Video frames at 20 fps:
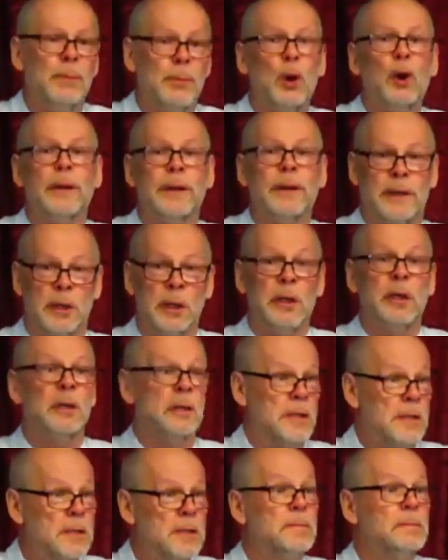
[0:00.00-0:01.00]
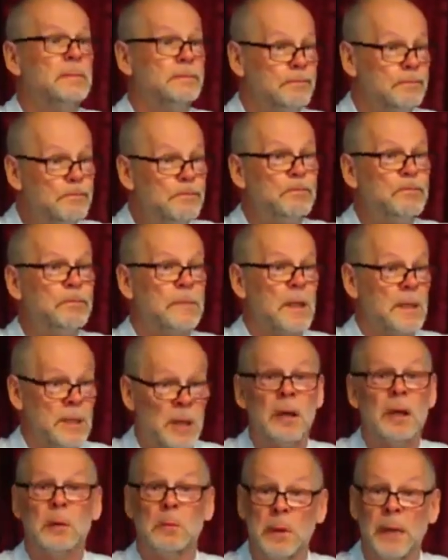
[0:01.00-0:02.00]
the curse so
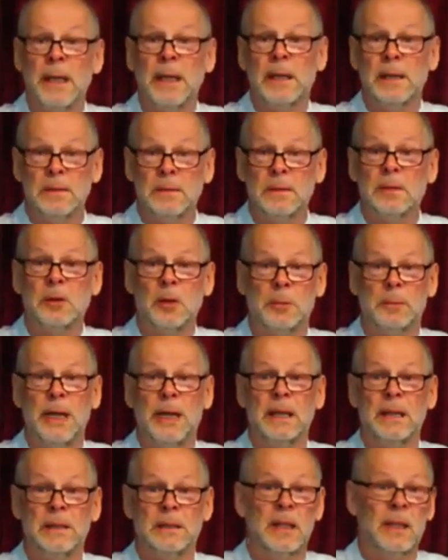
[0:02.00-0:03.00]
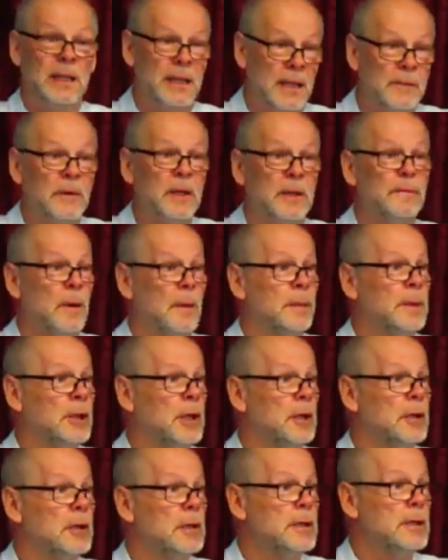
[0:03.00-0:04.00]
that we could be delivered from the
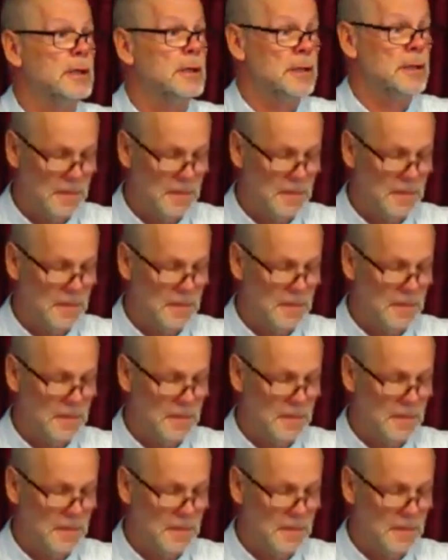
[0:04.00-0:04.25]
curse.